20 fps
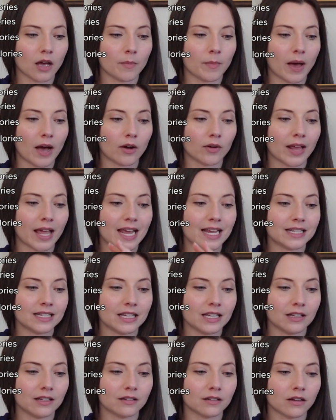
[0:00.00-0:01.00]
about
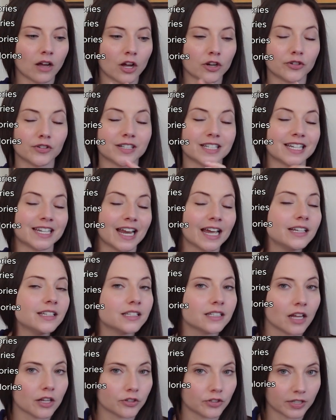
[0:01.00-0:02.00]
1800 to
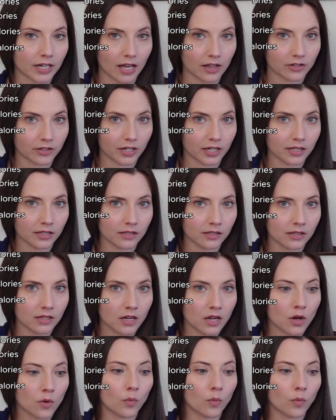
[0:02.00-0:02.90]
1900 calories,